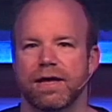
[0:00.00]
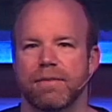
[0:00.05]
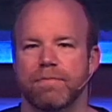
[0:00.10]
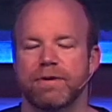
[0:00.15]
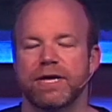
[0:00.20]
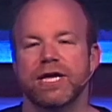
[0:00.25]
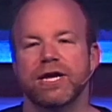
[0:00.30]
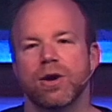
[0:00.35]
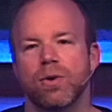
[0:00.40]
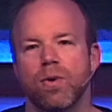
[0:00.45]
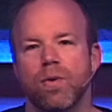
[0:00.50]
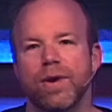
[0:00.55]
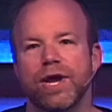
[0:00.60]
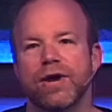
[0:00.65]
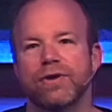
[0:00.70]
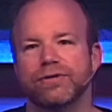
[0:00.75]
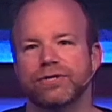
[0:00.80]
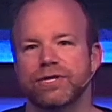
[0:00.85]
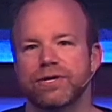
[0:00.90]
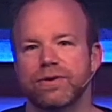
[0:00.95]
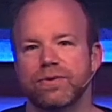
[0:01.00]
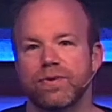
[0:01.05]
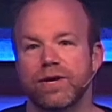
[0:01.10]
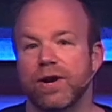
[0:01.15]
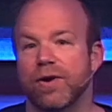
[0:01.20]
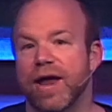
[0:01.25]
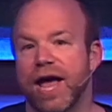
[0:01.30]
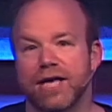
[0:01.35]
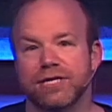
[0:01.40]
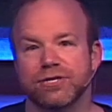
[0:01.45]
But you know what we don't do? We
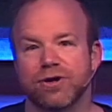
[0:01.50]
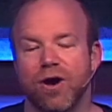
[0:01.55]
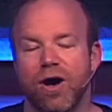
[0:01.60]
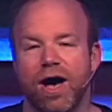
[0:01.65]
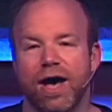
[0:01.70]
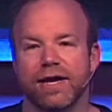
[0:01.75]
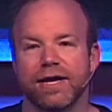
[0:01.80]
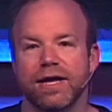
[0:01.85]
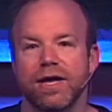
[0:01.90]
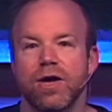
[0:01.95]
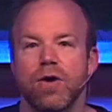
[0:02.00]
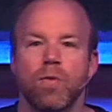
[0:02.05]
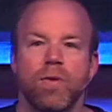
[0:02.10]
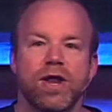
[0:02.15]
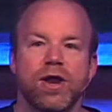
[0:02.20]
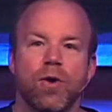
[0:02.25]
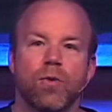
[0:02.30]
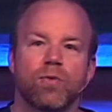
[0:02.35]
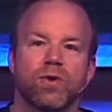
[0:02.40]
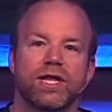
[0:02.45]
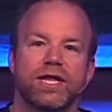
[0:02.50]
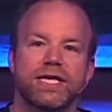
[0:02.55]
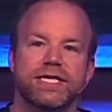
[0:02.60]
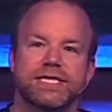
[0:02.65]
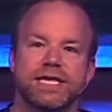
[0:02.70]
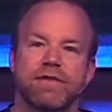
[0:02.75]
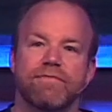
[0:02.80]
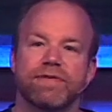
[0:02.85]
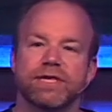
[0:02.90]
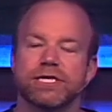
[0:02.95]
don't ask God. We don't really
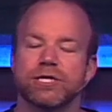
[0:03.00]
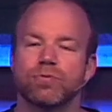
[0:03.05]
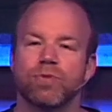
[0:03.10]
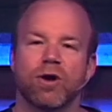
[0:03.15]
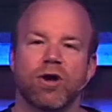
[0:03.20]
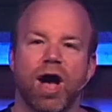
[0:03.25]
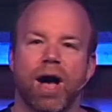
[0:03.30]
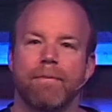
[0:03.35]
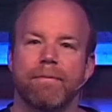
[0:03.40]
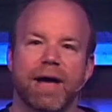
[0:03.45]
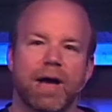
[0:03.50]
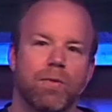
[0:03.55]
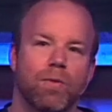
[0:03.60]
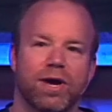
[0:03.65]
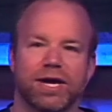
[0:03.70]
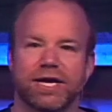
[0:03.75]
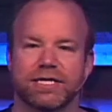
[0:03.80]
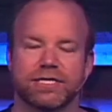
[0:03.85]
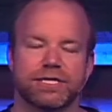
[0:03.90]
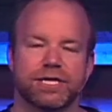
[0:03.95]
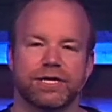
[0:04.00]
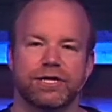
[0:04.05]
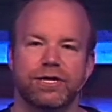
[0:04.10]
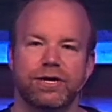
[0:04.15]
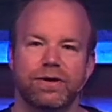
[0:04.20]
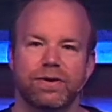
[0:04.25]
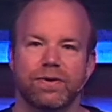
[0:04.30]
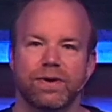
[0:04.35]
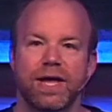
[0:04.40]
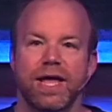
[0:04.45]
see if this is what God might want us to
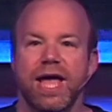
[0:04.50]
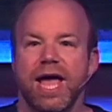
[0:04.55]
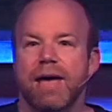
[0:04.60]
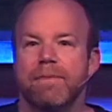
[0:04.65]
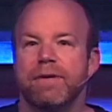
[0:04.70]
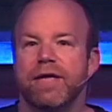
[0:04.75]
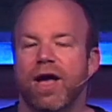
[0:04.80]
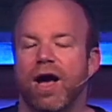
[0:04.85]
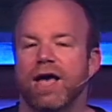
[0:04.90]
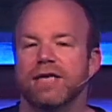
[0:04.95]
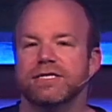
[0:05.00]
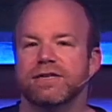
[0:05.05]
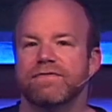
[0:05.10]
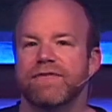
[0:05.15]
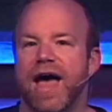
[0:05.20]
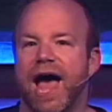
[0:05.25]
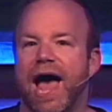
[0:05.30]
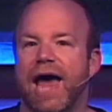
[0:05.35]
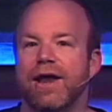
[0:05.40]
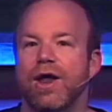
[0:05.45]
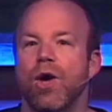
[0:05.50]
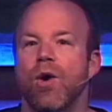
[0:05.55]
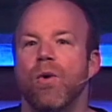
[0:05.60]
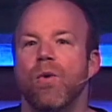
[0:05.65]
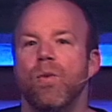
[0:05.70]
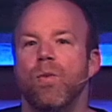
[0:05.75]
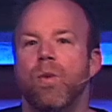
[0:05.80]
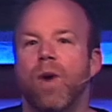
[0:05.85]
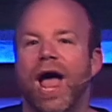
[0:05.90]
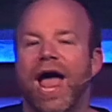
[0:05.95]
do. And because of that,
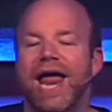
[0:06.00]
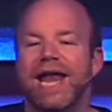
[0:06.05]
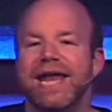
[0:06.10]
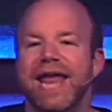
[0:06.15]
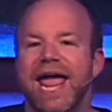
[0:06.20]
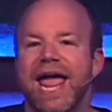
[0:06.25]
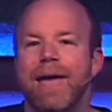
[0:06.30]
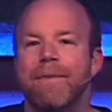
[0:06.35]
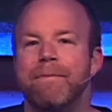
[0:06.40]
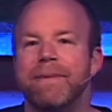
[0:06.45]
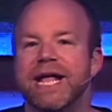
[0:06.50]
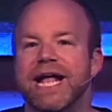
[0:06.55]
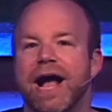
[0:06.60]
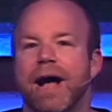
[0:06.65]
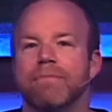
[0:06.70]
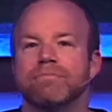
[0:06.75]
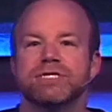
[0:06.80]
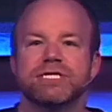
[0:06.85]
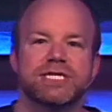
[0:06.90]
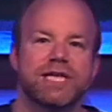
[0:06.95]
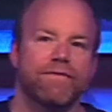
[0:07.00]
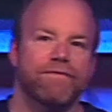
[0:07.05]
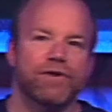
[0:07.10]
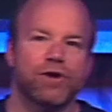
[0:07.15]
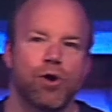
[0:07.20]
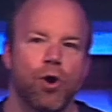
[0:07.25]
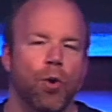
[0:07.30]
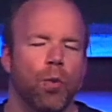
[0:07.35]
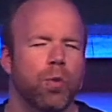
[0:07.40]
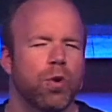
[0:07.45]
when it becomes
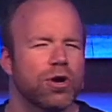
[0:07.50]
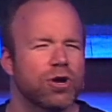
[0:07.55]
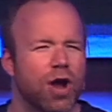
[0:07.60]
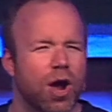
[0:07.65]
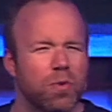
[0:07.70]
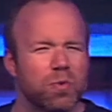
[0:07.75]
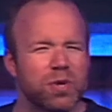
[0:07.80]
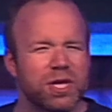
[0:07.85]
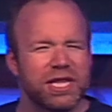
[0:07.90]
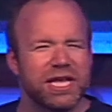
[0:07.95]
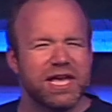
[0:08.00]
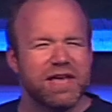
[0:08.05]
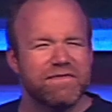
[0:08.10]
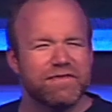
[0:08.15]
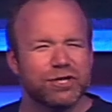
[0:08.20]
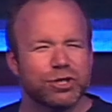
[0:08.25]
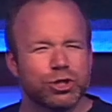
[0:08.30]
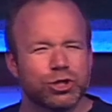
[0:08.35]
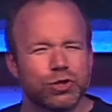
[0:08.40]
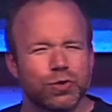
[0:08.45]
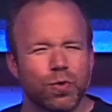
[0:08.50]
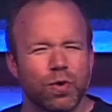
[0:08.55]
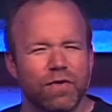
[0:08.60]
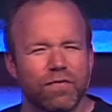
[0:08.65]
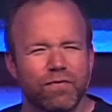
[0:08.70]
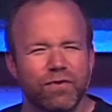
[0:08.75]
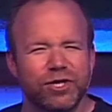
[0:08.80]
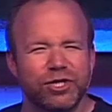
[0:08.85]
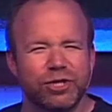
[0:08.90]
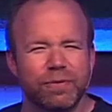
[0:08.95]
difficult, we're not really even sure
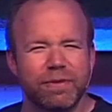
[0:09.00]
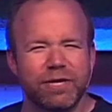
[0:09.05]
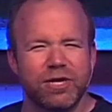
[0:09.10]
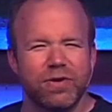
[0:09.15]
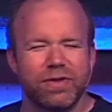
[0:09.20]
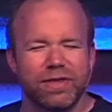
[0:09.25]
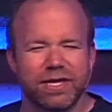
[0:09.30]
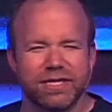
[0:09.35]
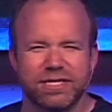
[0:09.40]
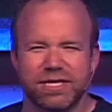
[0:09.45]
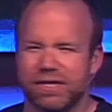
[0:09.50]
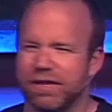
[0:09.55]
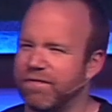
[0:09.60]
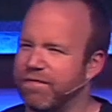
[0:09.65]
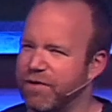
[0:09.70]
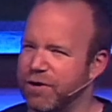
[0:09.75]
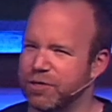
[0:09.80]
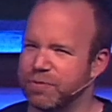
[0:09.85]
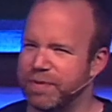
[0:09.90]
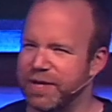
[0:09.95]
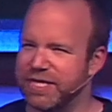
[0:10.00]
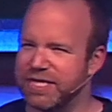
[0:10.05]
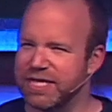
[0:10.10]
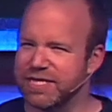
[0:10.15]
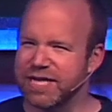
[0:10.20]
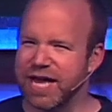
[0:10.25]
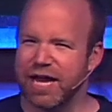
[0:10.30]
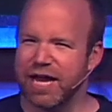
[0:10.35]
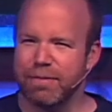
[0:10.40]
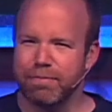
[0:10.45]
if we should be doing this in the first place.
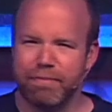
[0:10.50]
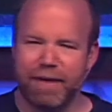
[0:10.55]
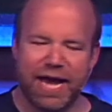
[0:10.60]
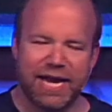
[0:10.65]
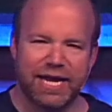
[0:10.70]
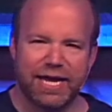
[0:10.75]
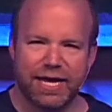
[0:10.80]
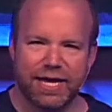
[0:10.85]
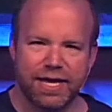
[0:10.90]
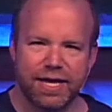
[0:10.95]
It's kind of muddy.